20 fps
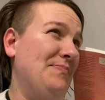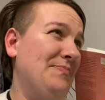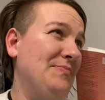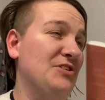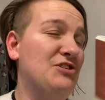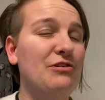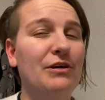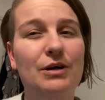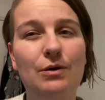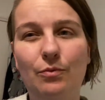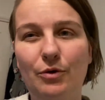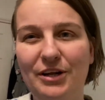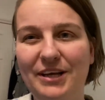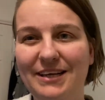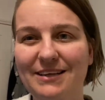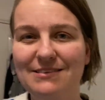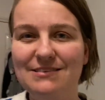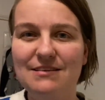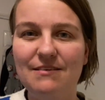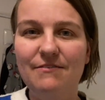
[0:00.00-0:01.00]
Trigger
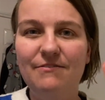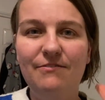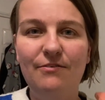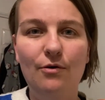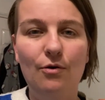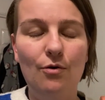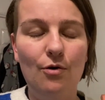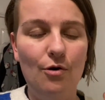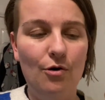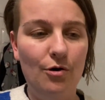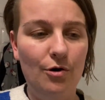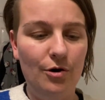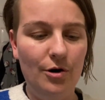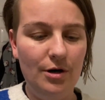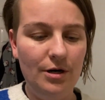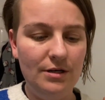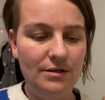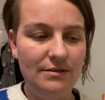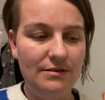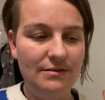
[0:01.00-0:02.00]
warnings for
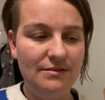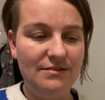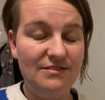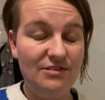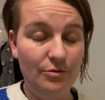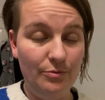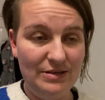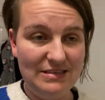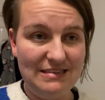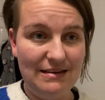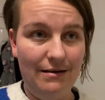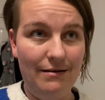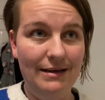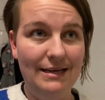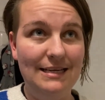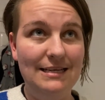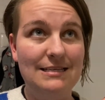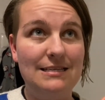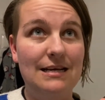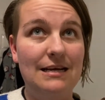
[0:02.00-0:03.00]

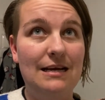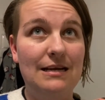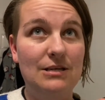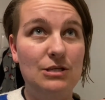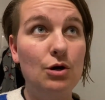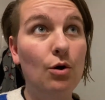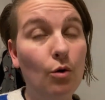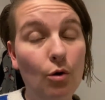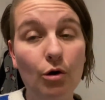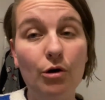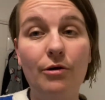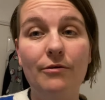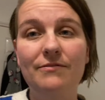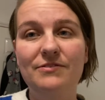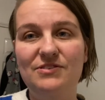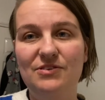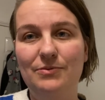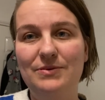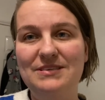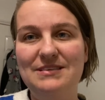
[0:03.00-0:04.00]
suicide, talk of
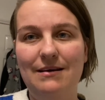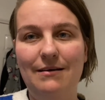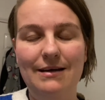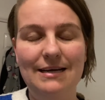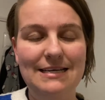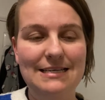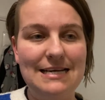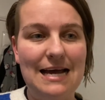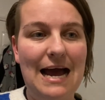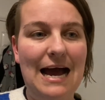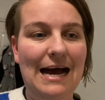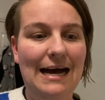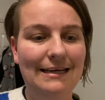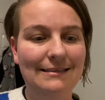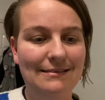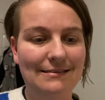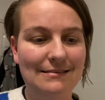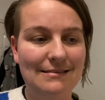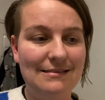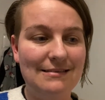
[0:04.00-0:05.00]
suicide
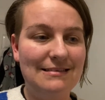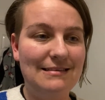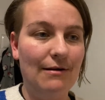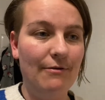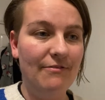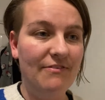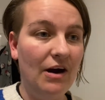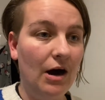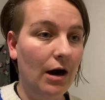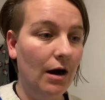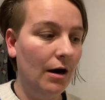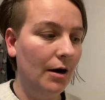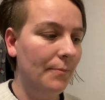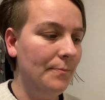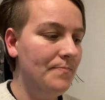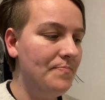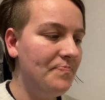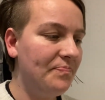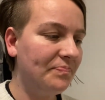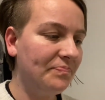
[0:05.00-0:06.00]
and
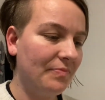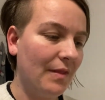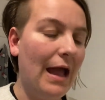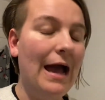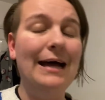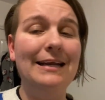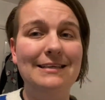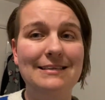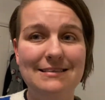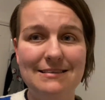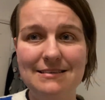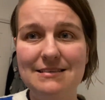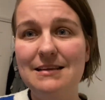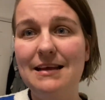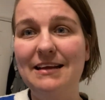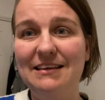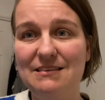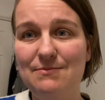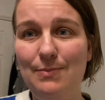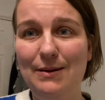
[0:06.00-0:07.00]
self-harm and
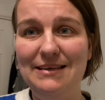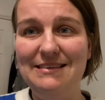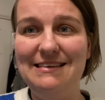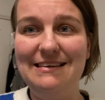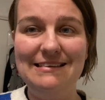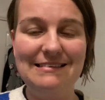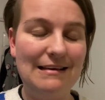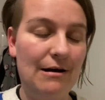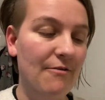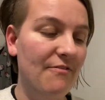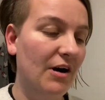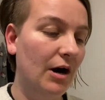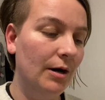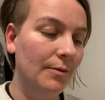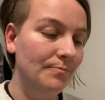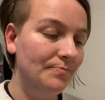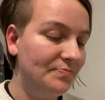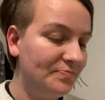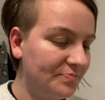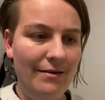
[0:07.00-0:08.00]
explicit
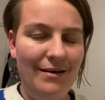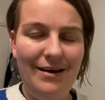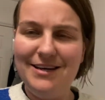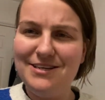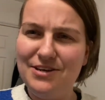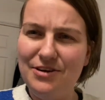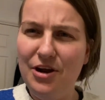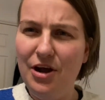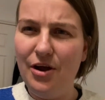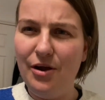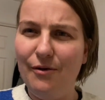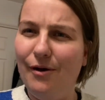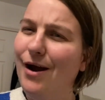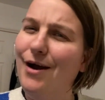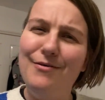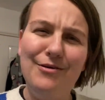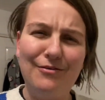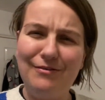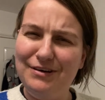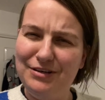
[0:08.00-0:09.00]
self-harm. I don't know, I'm
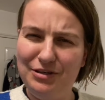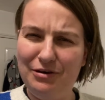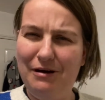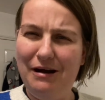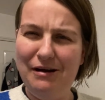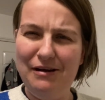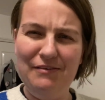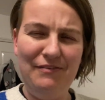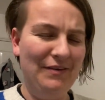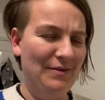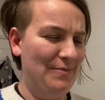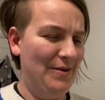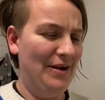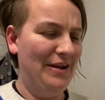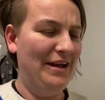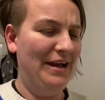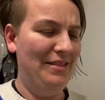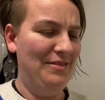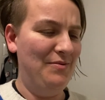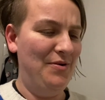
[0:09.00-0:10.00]
not really sure how I feel about
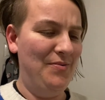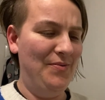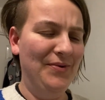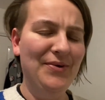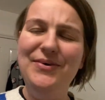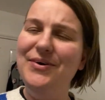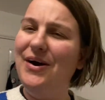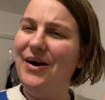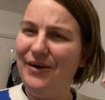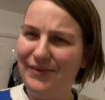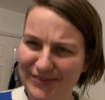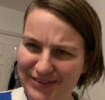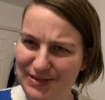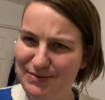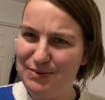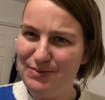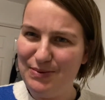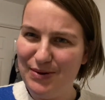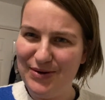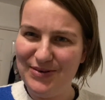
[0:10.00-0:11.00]
it at the moment. I'll keep
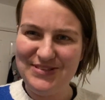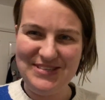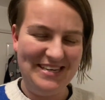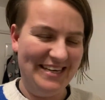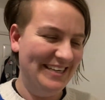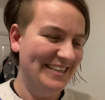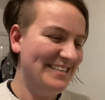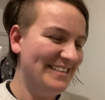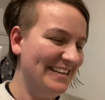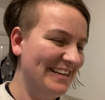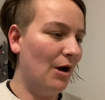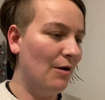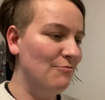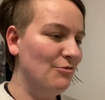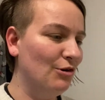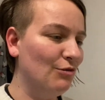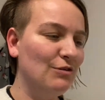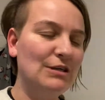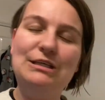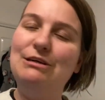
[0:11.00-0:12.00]
you posted. I'm
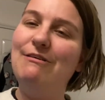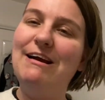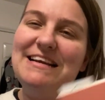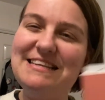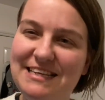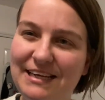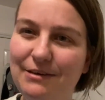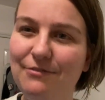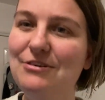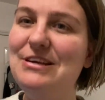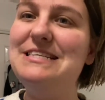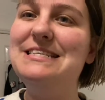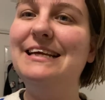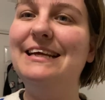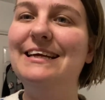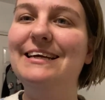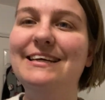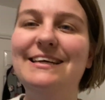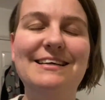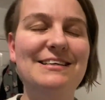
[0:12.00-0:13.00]
not regretting reading
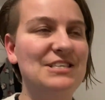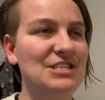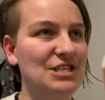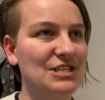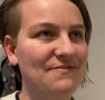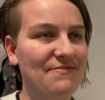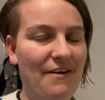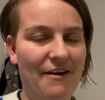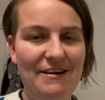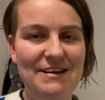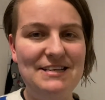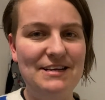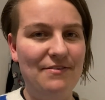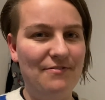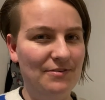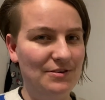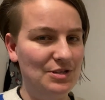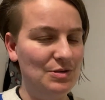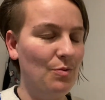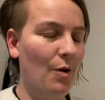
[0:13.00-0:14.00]
it, it's just very
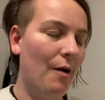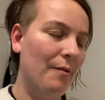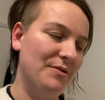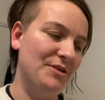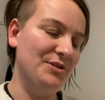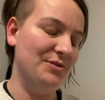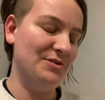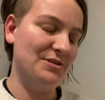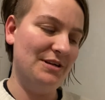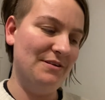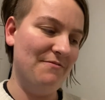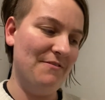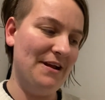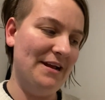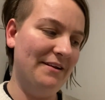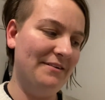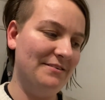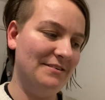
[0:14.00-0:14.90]
different to what I would usually read.